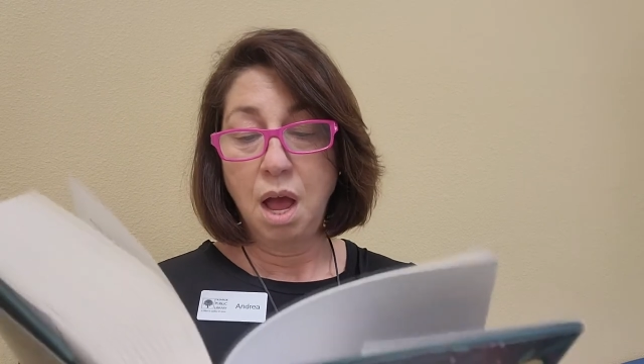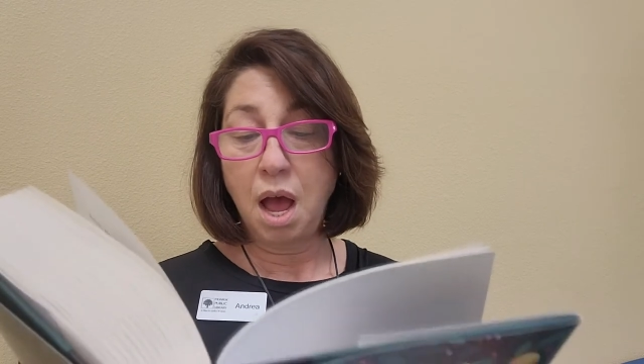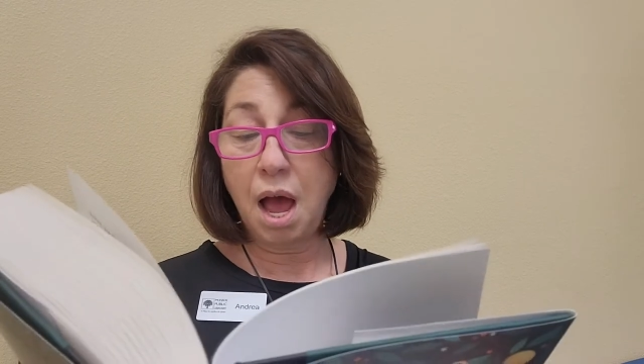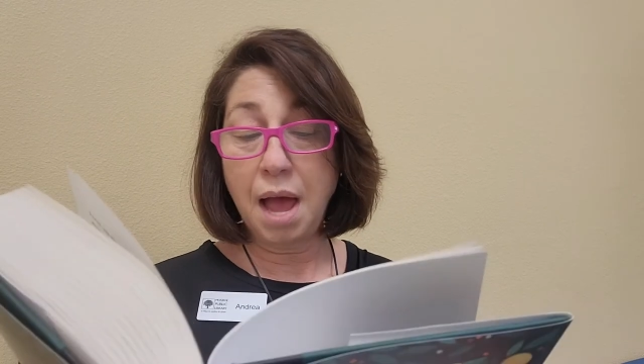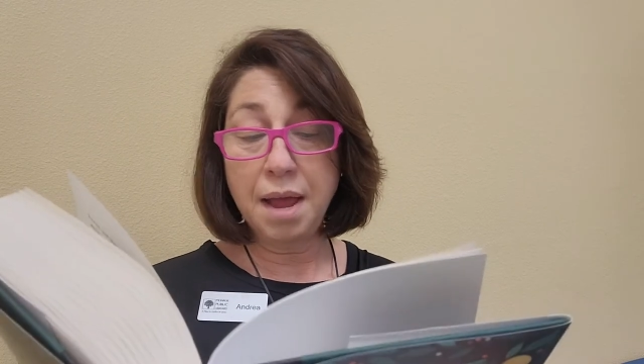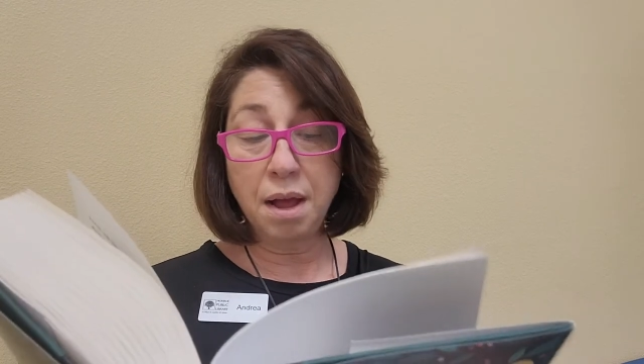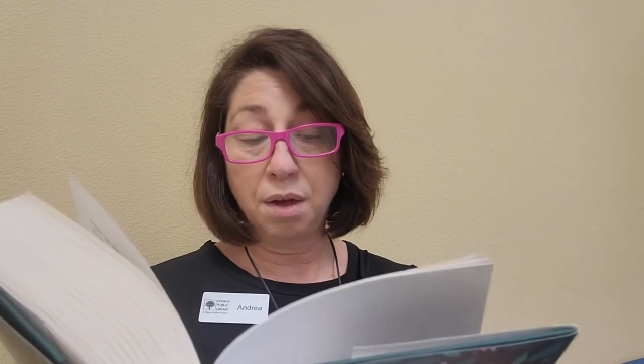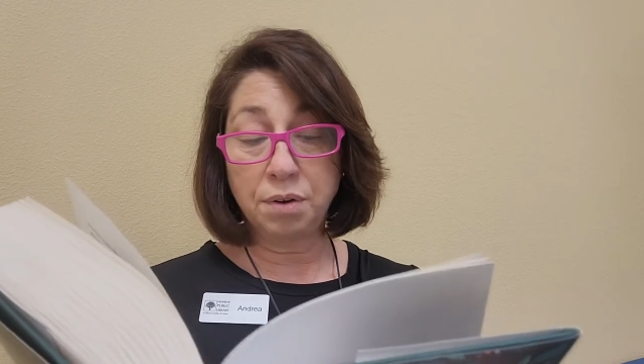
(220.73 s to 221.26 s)

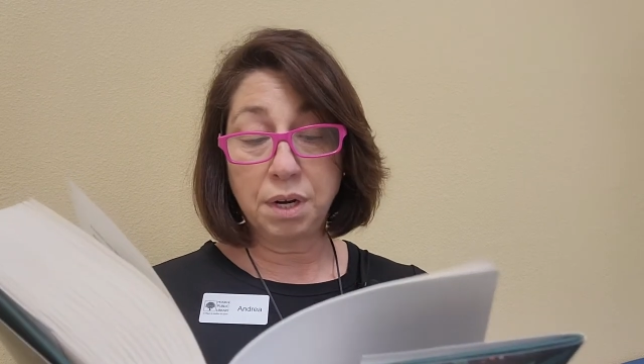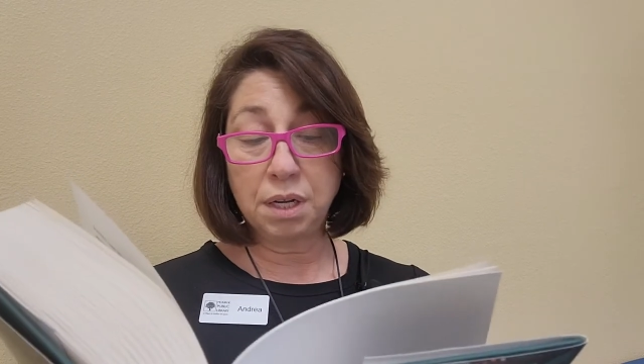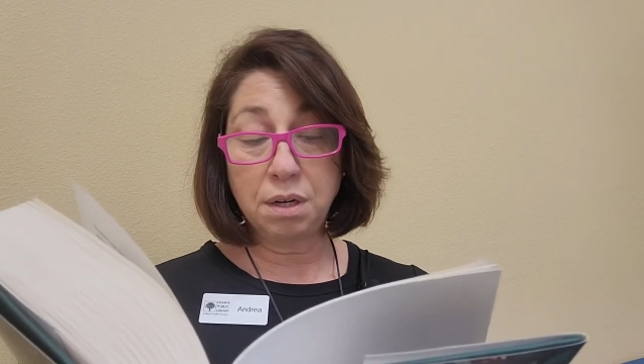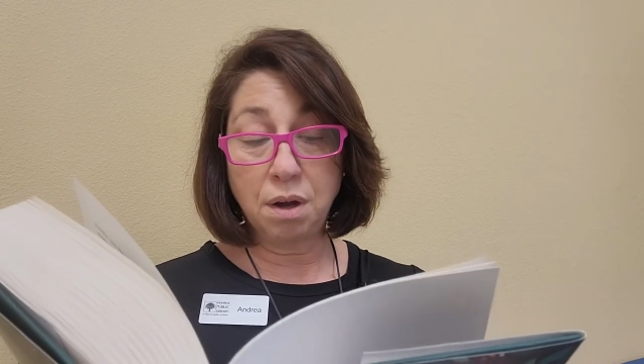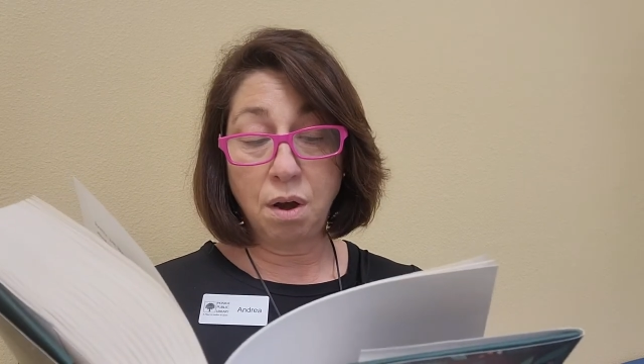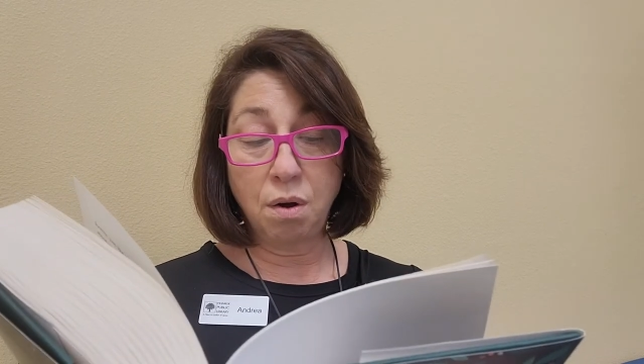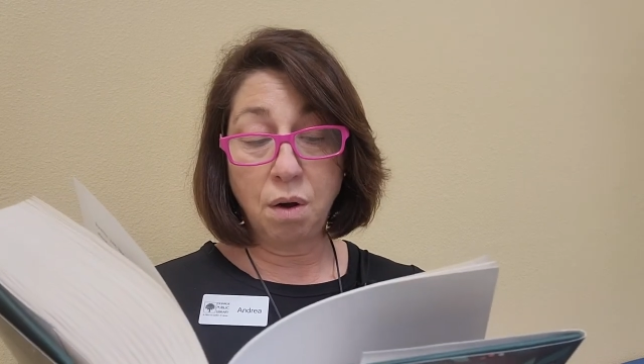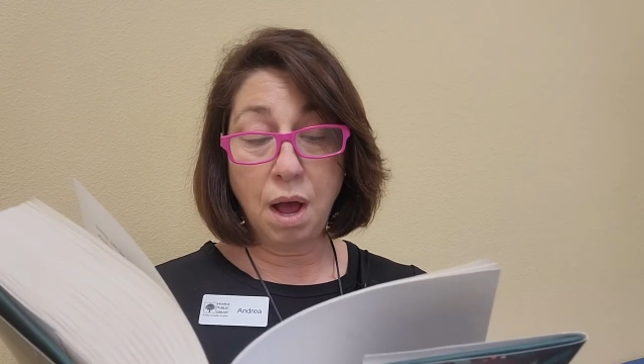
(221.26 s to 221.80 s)
I already
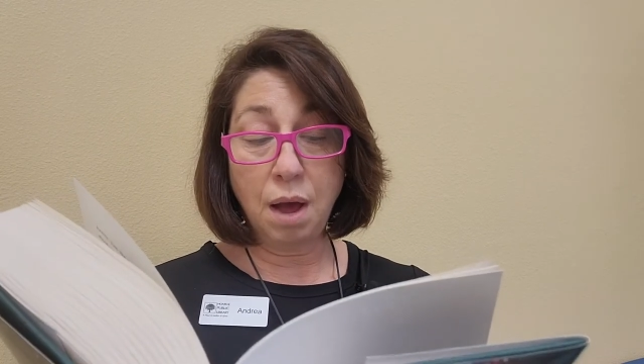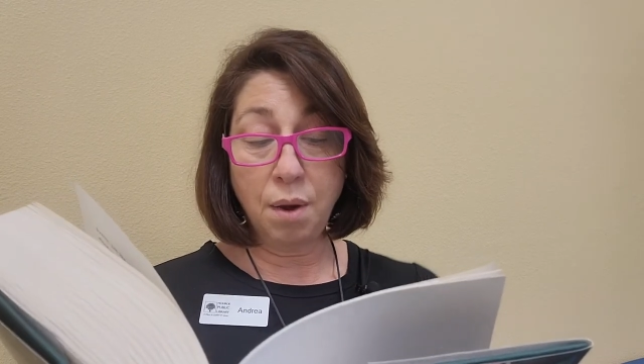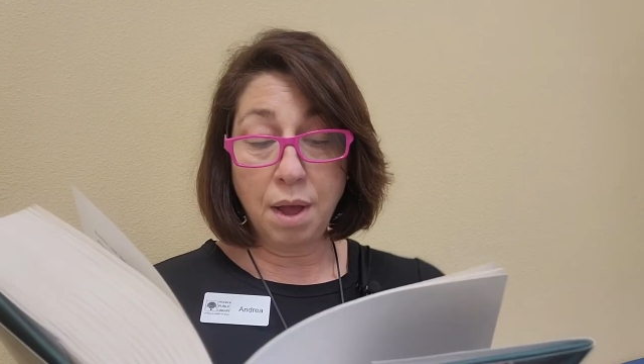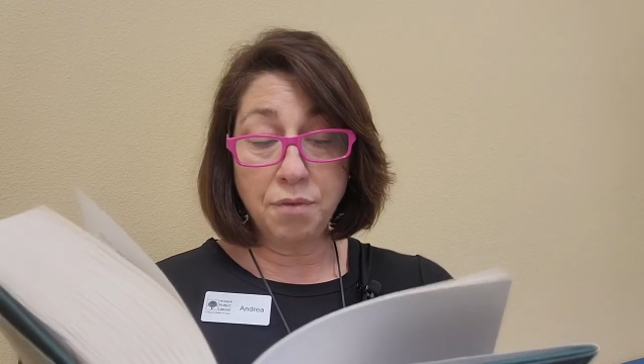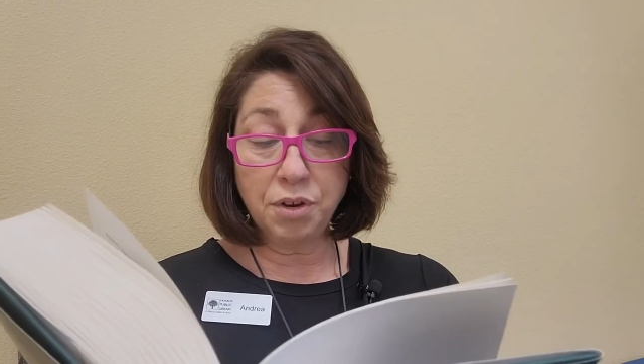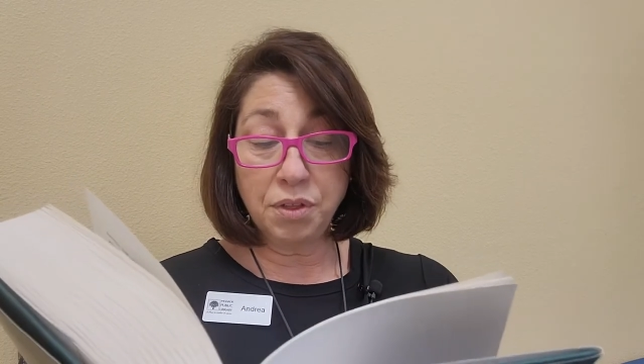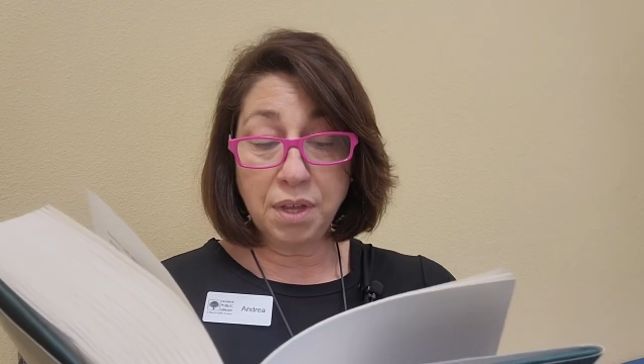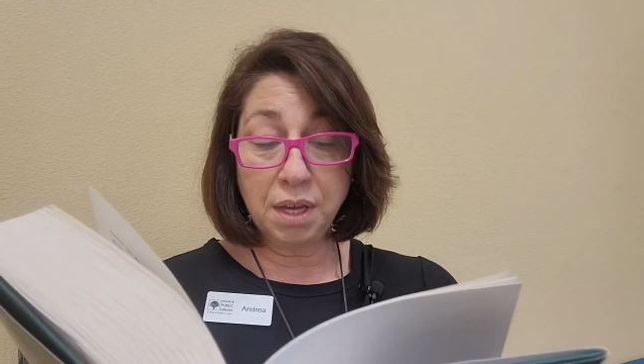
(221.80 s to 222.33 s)
know how
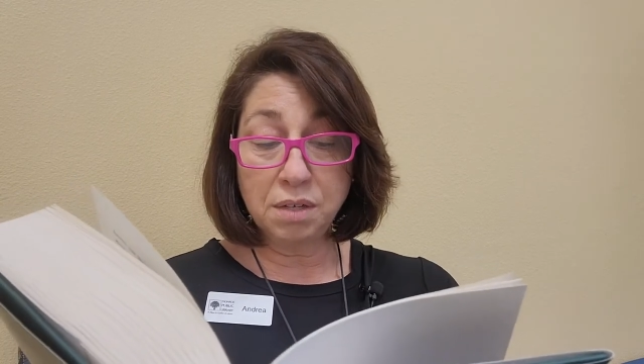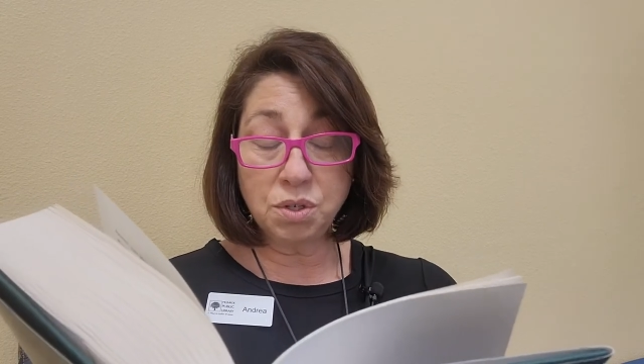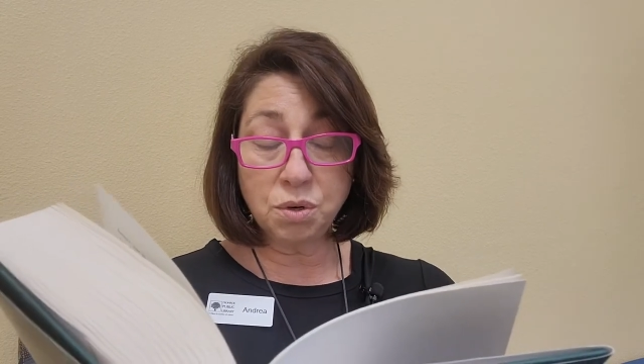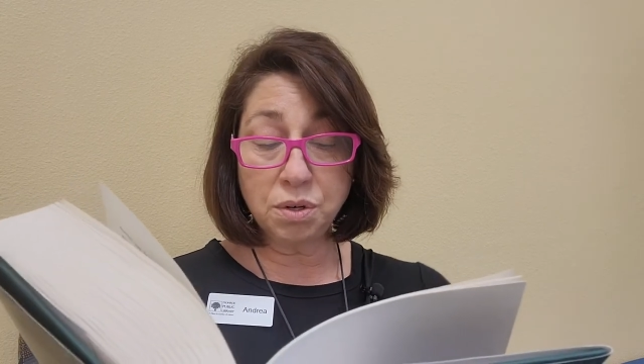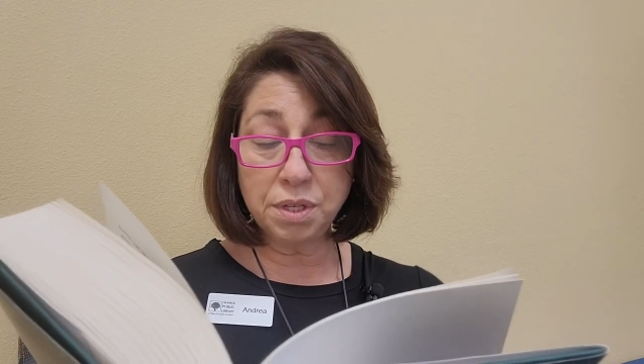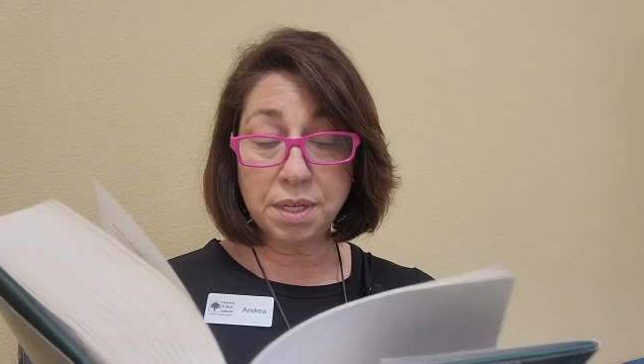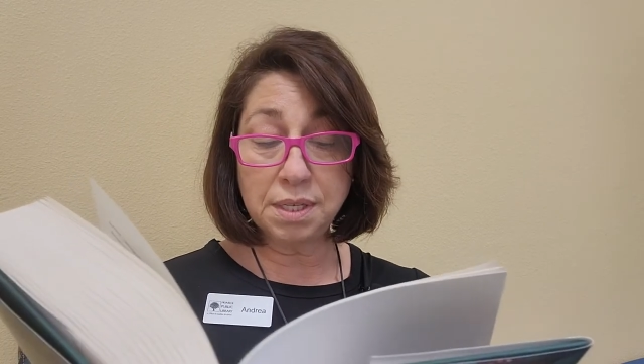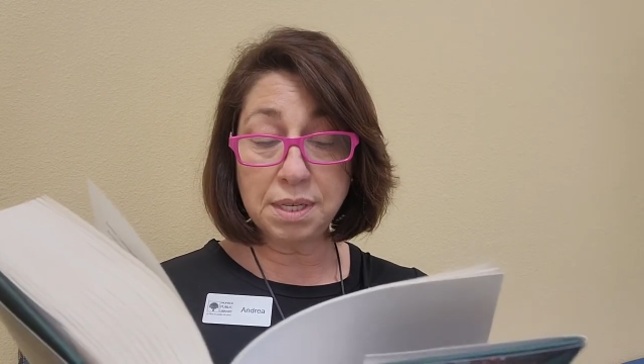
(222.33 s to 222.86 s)
everything
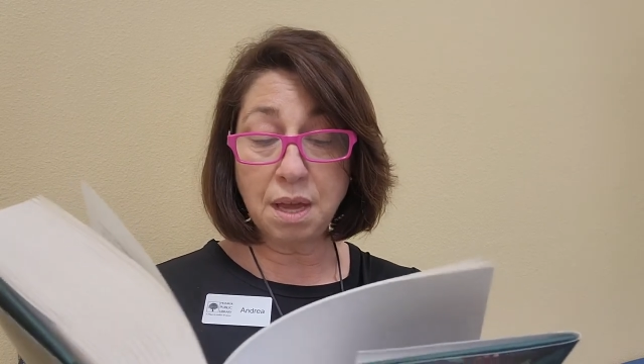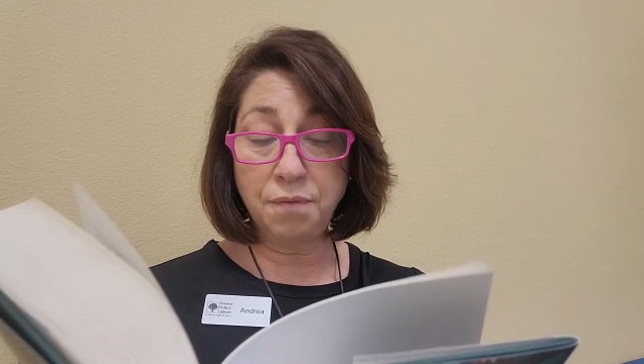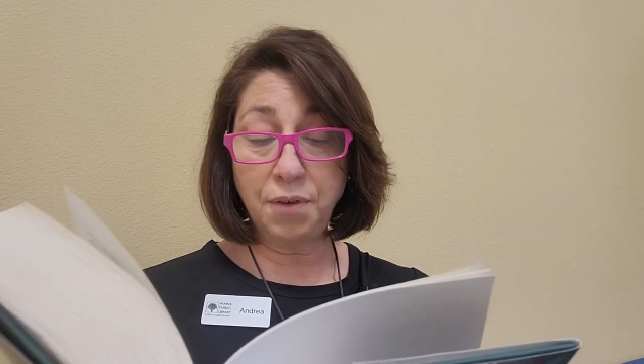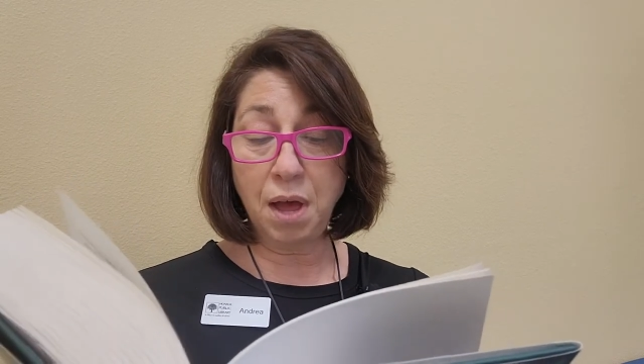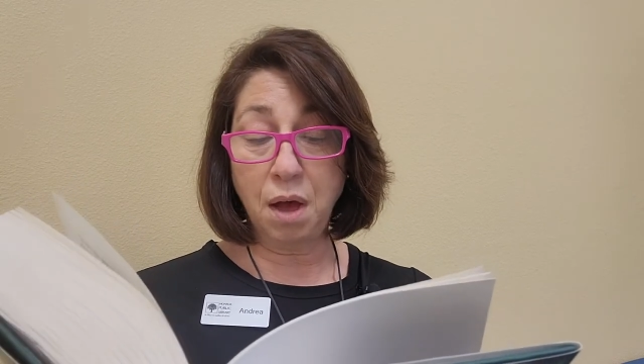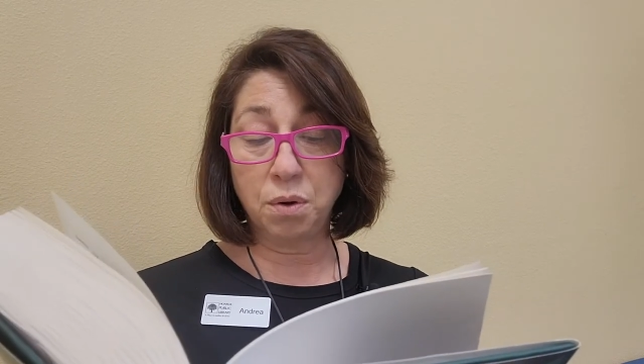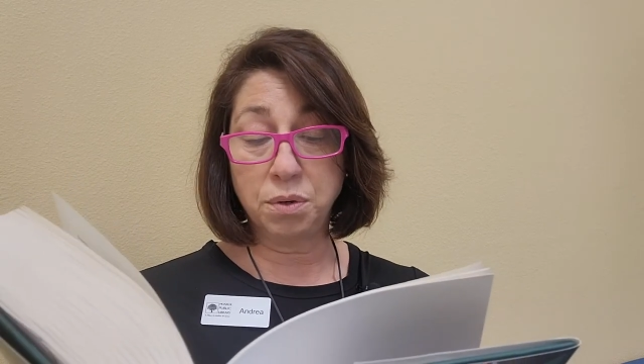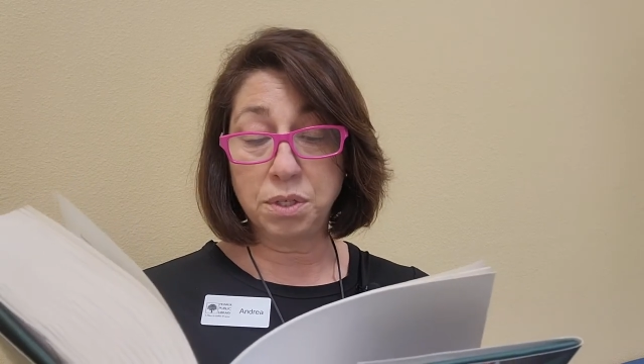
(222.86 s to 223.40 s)
sorts itself
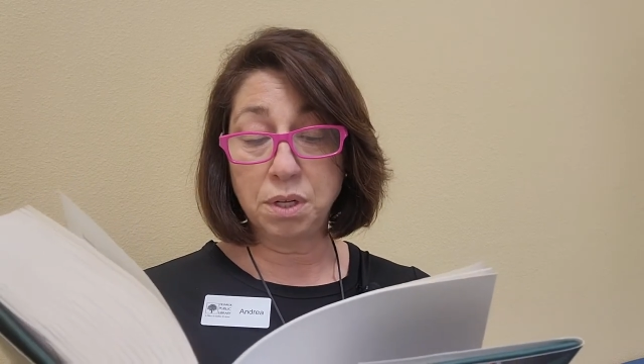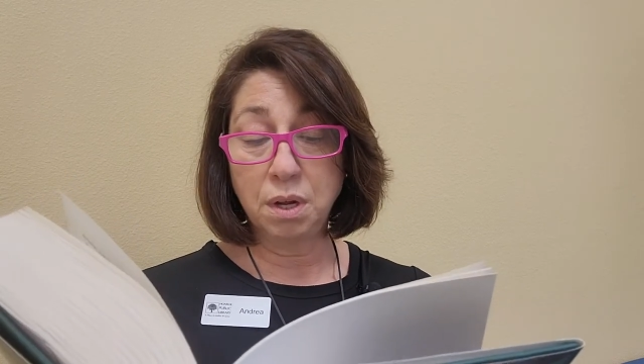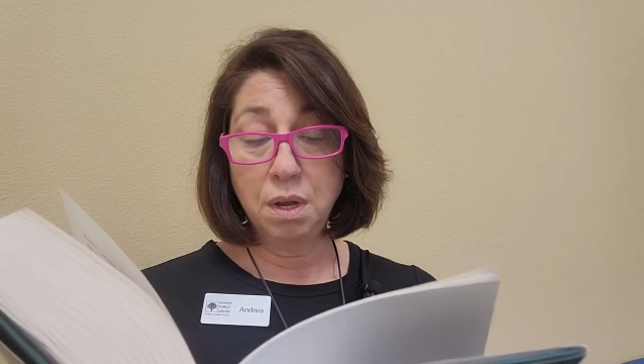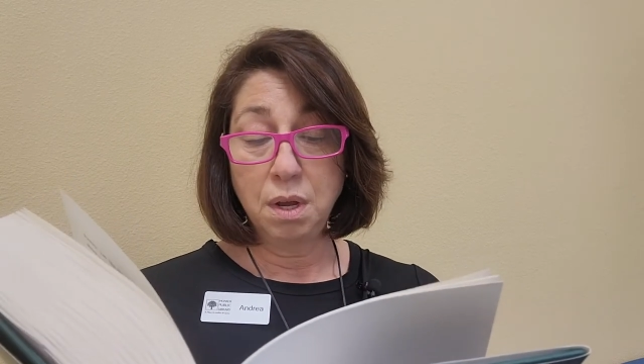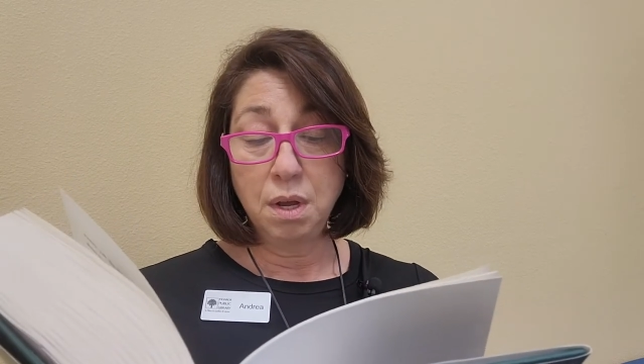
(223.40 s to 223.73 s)
out.